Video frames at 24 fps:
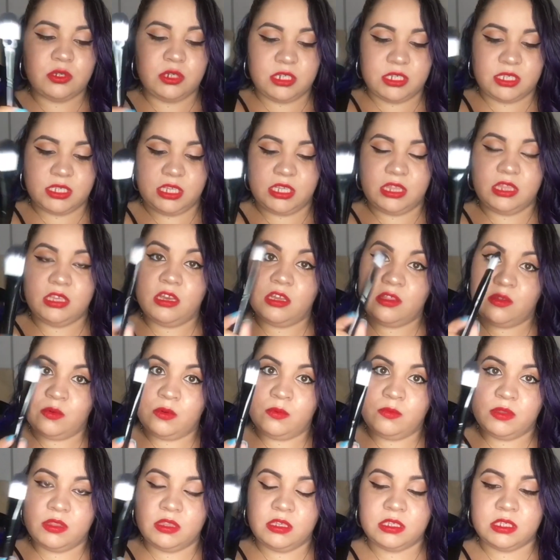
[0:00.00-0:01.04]
so just like the other
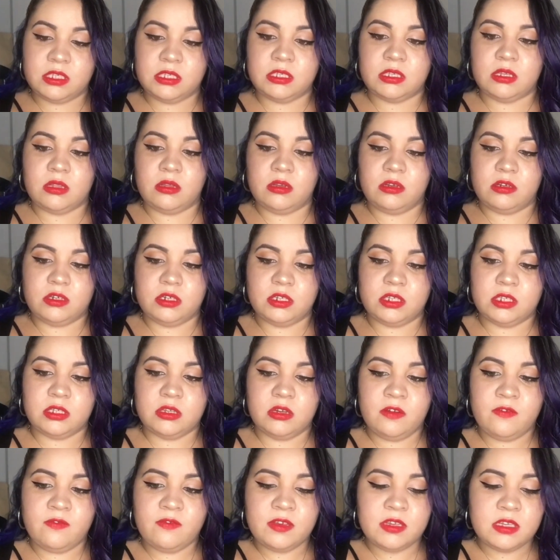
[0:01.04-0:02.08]
one, but this is a larger
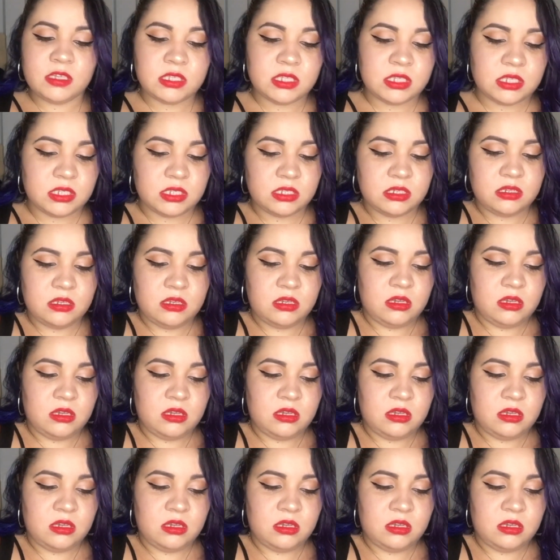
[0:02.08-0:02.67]
surface.